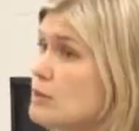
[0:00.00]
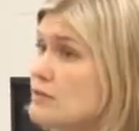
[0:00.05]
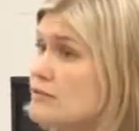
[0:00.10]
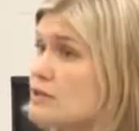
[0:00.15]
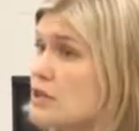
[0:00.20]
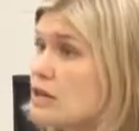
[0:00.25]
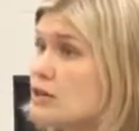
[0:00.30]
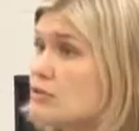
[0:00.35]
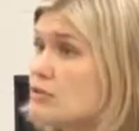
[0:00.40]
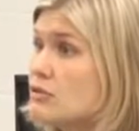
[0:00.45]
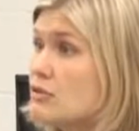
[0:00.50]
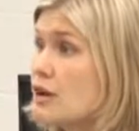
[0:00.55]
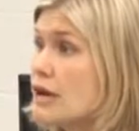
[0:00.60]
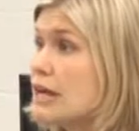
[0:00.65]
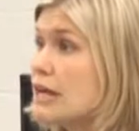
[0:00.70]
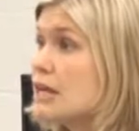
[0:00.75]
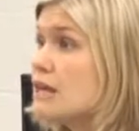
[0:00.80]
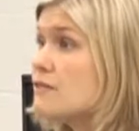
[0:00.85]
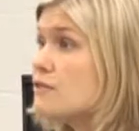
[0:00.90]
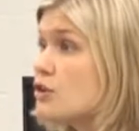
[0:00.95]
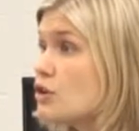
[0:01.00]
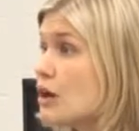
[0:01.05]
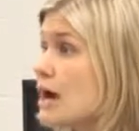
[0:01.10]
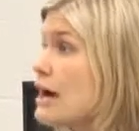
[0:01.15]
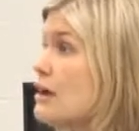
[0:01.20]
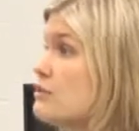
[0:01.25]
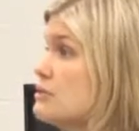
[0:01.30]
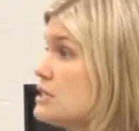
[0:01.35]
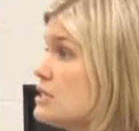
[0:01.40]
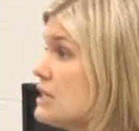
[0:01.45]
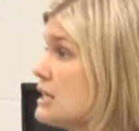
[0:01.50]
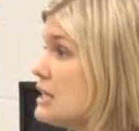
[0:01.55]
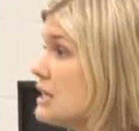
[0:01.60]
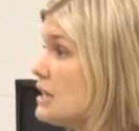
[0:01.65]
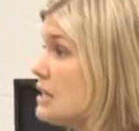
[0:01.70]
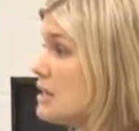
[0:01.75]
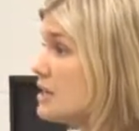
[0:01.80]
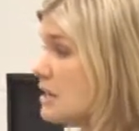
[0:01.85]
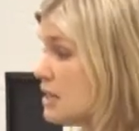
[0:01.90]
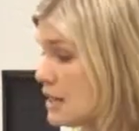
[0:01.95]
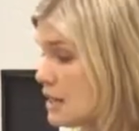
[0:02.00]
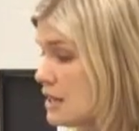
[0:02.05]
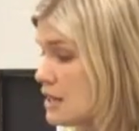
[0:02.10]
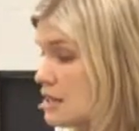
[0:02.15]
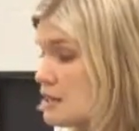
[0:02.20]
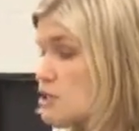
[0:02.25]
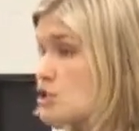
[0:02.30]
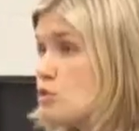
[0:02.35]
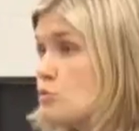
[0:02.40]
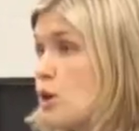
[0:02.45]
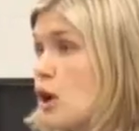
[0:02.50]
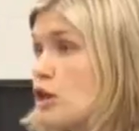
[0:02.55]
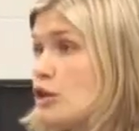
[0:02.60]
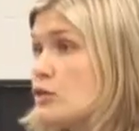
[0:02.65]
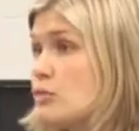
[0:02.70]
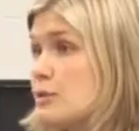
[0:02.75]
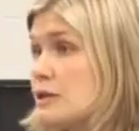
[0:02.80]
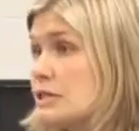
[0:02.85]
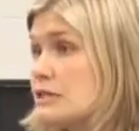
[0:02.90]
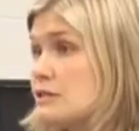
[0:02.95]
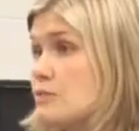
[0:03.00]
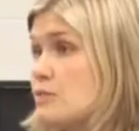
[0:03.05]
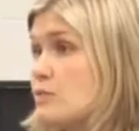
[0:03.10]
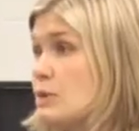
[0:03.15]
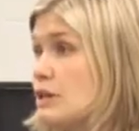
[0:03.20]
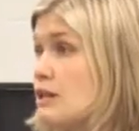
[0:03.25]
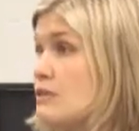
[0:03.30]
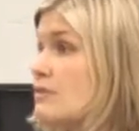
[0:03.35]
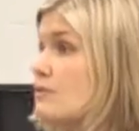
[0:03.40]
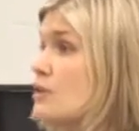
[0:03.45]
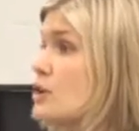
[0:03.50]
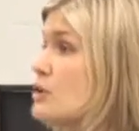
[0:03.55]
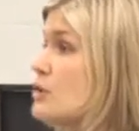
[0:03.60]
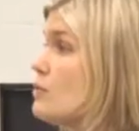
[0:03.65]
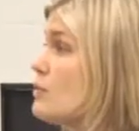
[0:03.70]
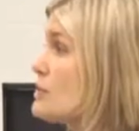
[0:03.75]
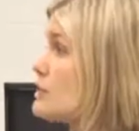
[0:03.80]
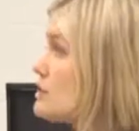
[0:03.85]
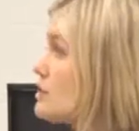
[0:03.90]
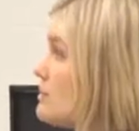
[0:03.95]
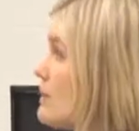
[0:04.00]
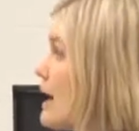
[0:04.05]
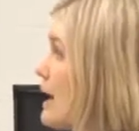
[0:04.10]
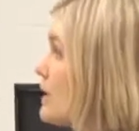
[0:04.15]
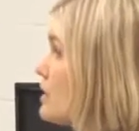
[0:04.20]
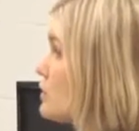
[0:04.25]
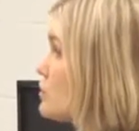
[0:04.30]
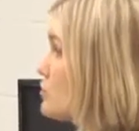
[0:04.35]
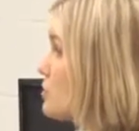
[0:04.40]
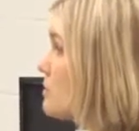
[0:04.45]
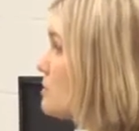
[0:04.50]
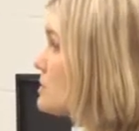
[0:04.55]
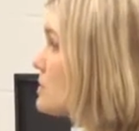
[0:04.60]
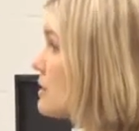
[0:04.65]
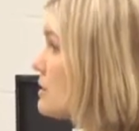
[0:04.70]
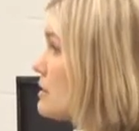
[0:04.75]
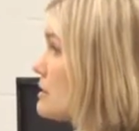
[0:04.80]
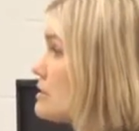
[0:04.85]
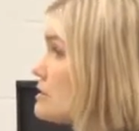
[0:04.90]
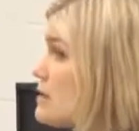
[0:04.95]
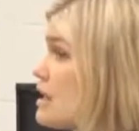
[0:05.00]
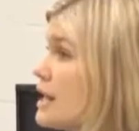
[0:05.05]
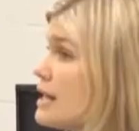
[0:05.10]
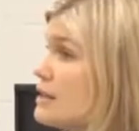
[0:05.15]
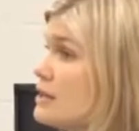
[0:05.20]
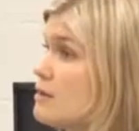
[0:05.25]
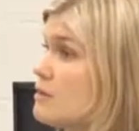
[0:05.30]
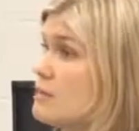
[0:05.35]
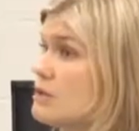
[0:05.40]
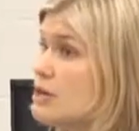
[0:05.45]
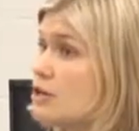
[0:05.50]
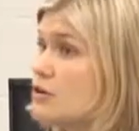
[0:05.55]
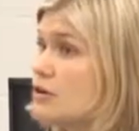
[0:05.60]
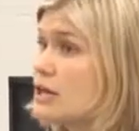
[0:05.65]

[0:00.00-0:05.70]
beef tenderloin. And if you're out to eat, getting a smaller piece of beef with some added shrimps on the side can be a